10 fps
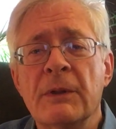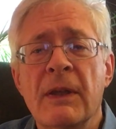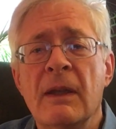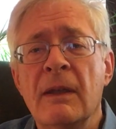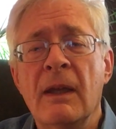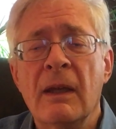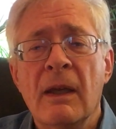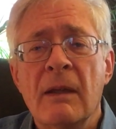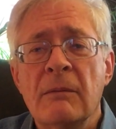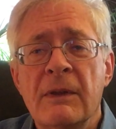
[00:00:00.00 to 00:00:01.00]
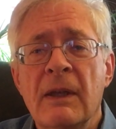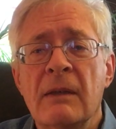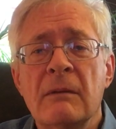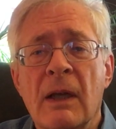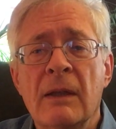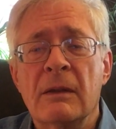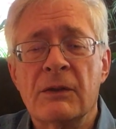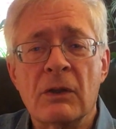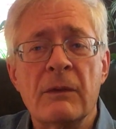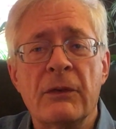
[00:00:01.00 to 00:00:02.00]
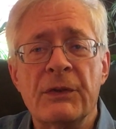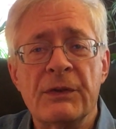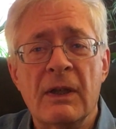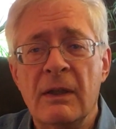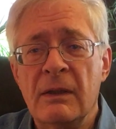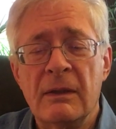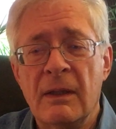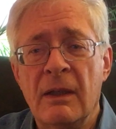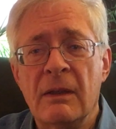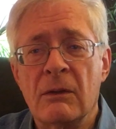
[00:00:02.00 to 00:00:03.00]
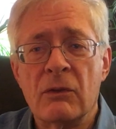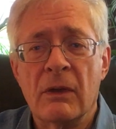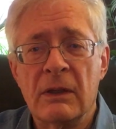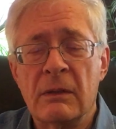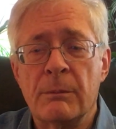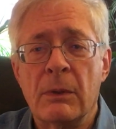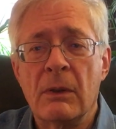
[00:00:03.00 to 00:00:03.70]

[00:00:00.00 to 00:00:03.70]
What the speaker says: But then on the surface, they are trying to,